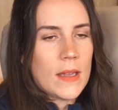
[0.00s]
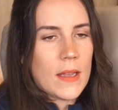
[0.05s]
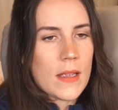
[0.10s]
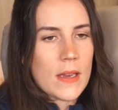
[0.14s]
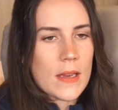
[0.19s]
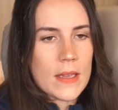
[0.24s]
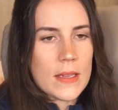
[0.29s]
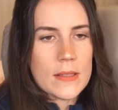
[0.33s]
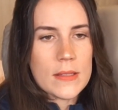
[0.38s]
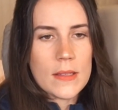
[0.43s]

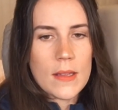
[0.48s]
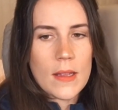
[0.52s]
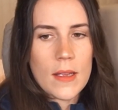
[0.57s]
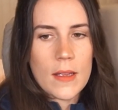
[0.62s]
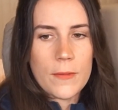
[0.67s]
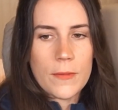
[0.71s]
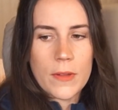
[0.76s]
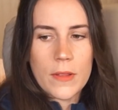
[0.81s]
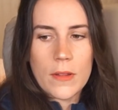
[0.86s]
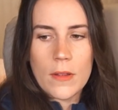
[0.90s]
in his
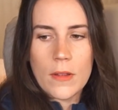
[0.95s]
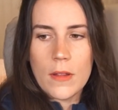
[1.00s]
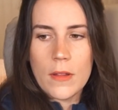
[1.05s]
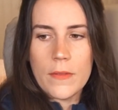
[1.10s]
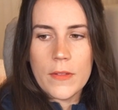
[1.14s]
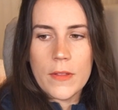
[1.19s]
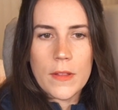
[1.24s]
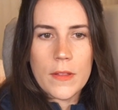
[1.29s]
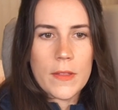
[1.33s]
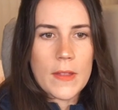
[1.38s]
life with
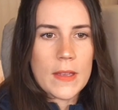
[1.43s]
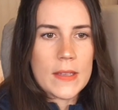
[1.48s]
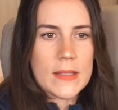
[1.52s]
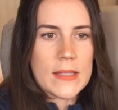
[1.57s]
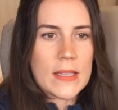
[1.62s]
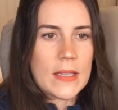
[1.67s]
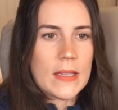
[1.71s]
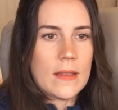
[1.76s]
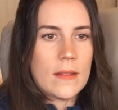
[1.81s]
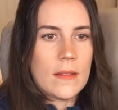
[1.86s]
all of the
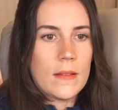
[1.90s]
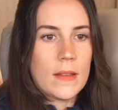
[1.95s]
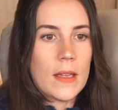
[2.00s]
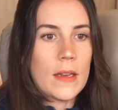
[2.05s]
things that he